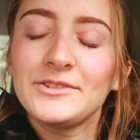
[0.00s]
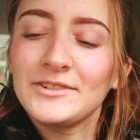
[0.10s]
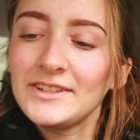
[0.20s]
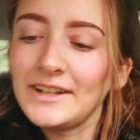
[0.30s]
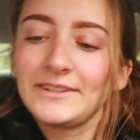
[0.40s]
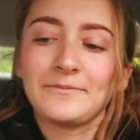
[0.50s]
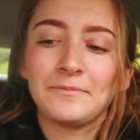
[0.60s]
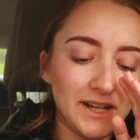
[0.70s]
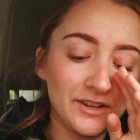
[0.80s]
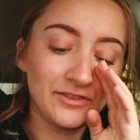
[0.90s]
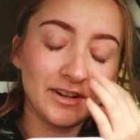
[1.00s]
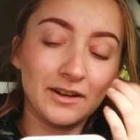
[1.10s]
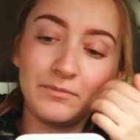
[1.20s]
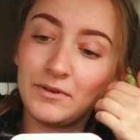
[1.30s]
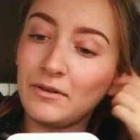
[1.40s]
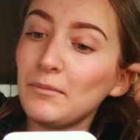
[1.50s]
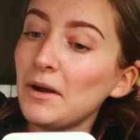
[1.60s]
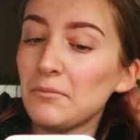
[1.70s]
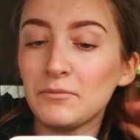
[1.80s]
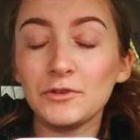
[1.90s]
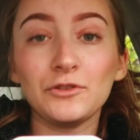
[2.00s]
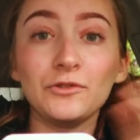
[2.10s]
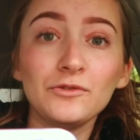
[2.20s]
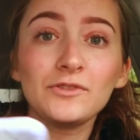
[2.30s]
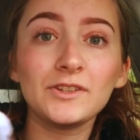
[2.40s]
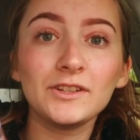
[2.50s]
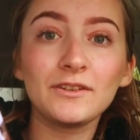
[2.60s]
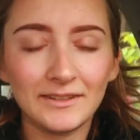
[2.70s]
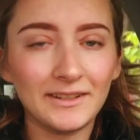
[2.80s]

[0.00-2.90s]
so excited. Now I just gotta put on my music.